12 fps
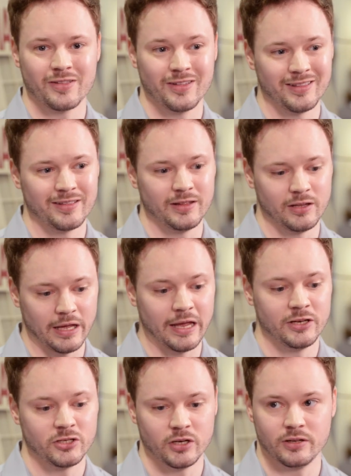I think the
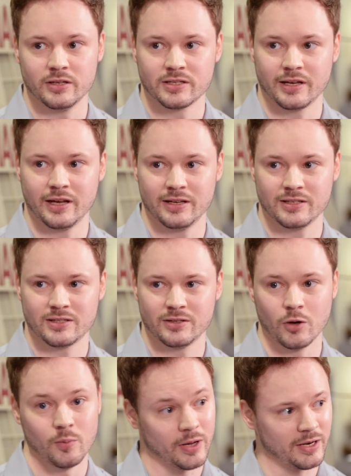edge in this case,
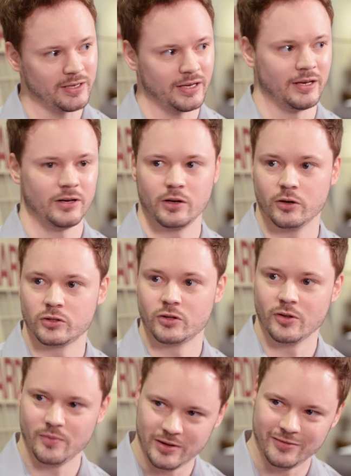no pun intended, goes to
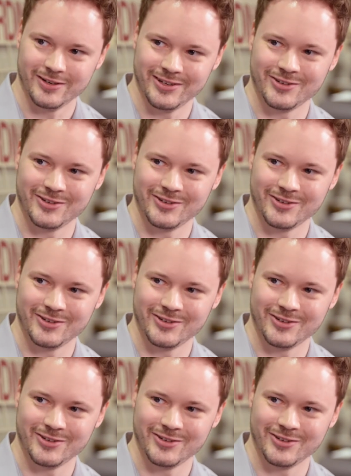the PVD